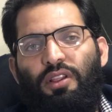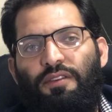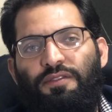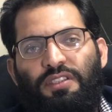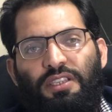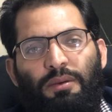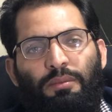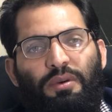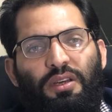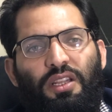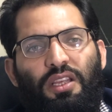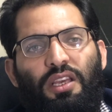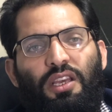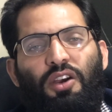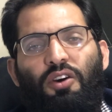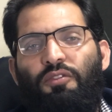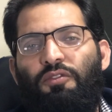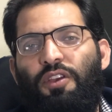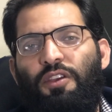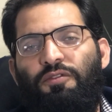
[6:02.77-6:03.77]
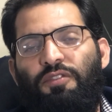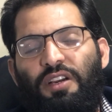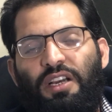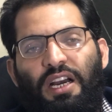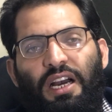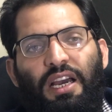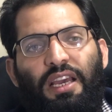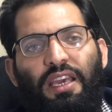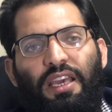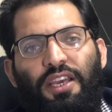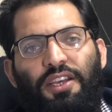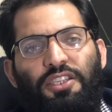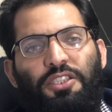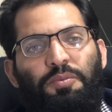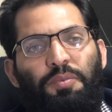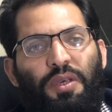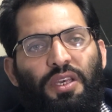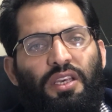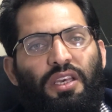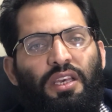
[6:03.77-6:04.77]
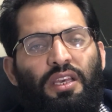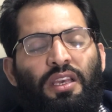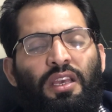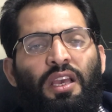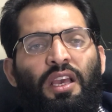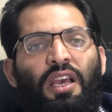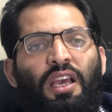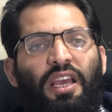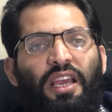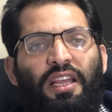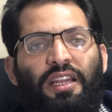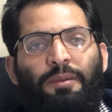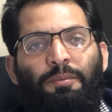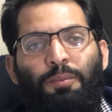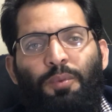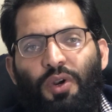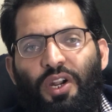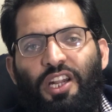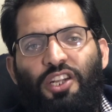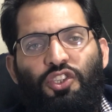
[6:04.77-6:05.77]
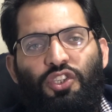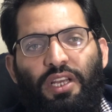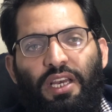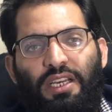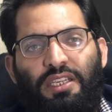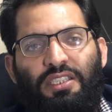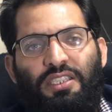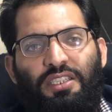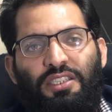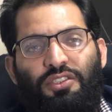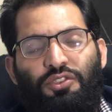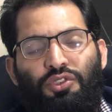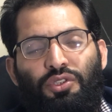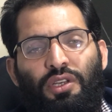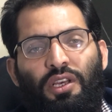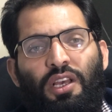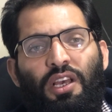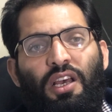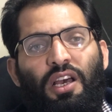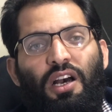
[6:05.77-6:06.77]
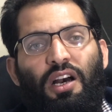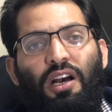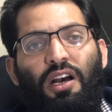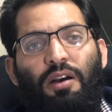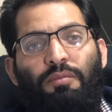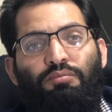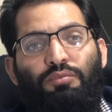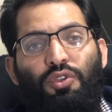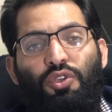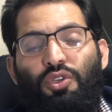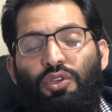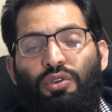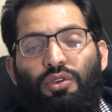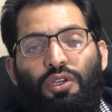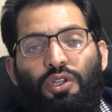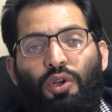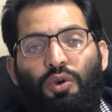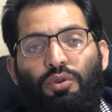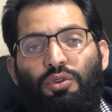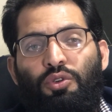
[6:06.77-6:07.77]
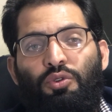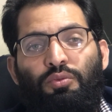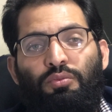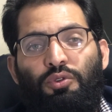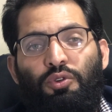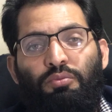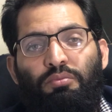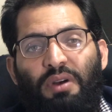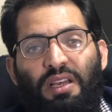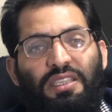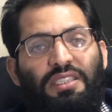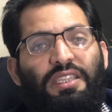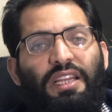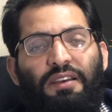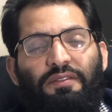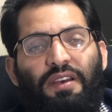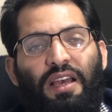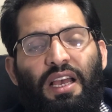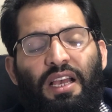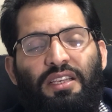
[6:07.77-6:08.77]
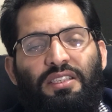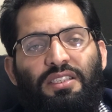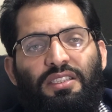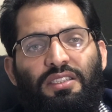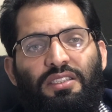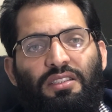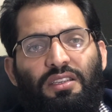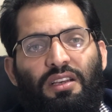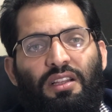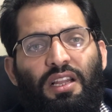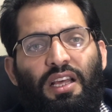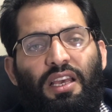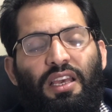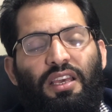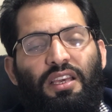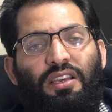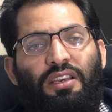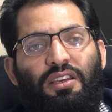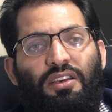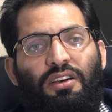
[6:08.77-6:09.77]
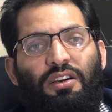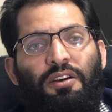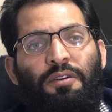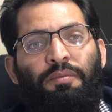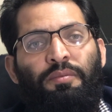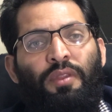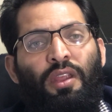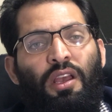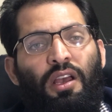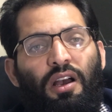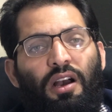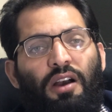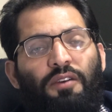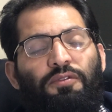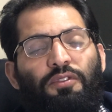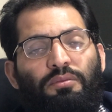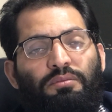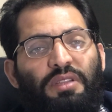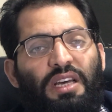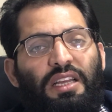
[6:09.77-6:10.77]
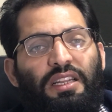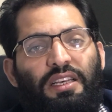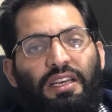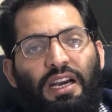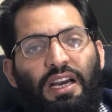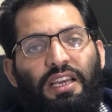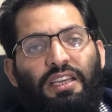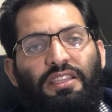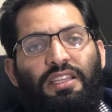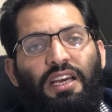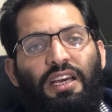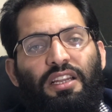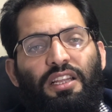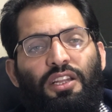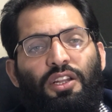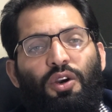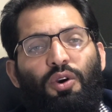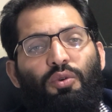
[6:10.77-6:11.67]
if a guy is speaking in British accent, you must have asked, from that guy, that